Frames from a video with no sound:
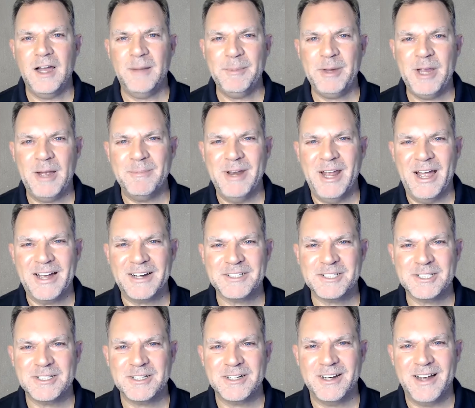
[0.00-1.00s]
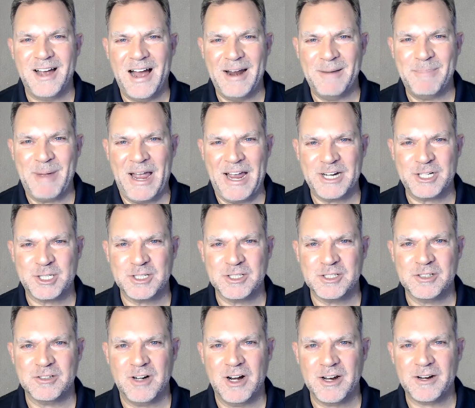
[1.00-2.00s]
Coming up next on Passion
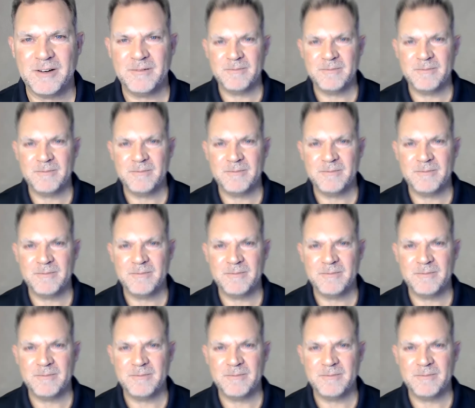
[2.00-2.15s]
Struck.